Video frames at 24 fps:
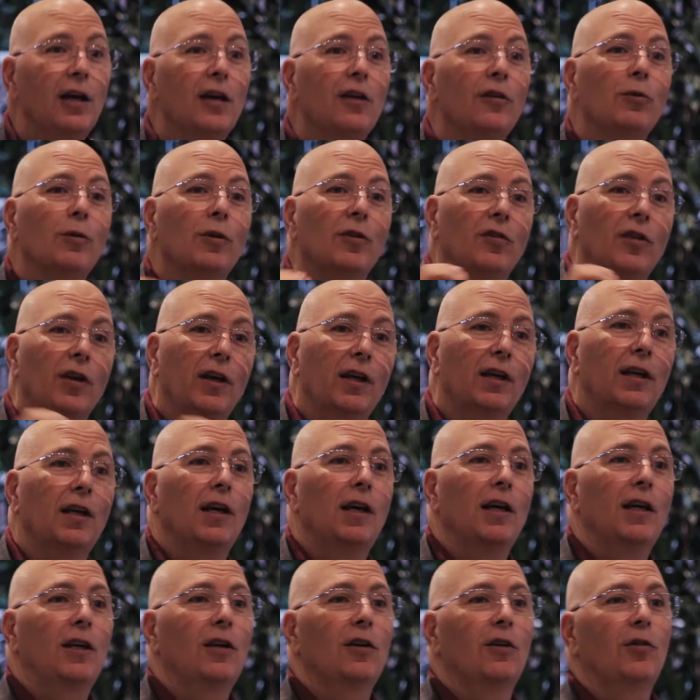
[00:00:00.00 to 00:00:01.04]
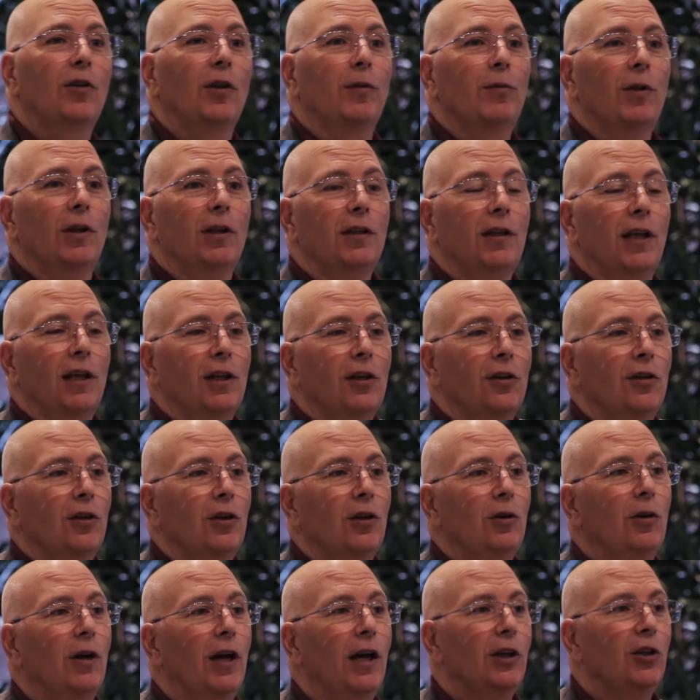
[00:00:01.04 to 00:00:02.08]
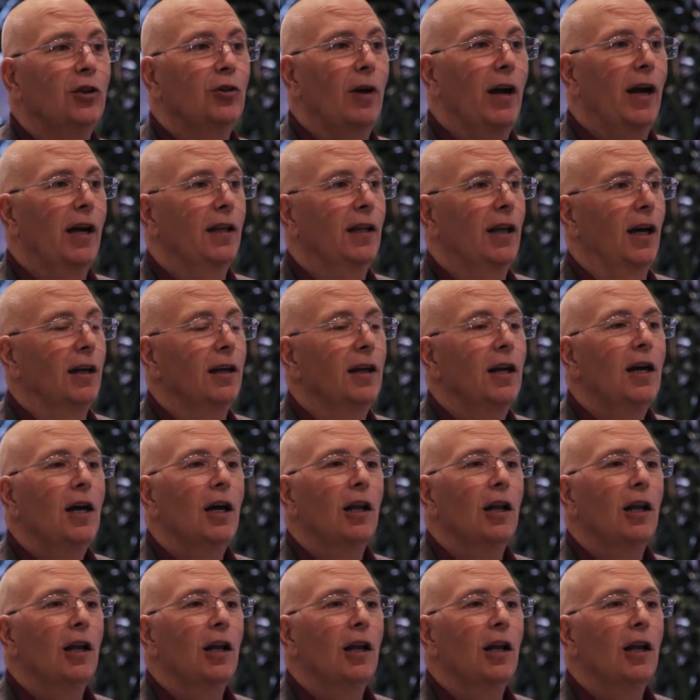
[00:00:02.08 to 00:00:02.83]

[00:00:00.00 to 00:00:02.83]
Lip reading: So we're saying, here's something that they can do and track that.